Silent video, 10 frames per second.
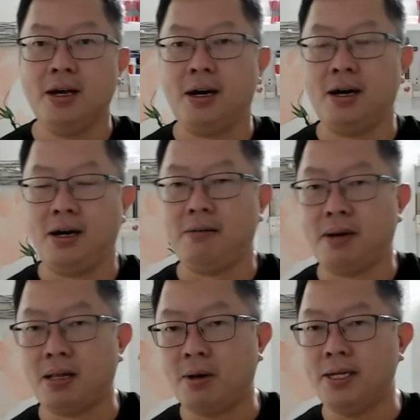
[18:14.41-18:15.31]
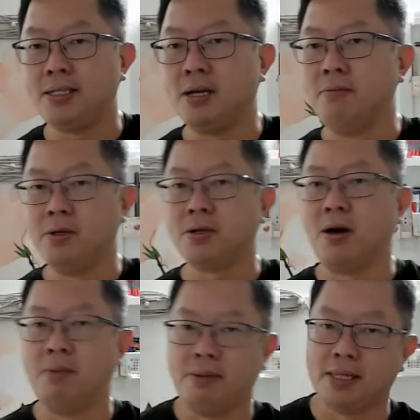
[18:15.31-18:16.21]
But what is the most
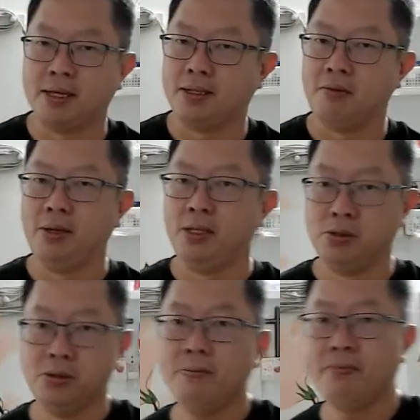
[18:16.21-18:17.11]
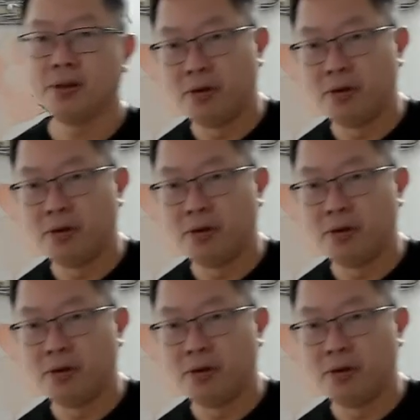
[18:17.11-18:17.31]
common method that we do?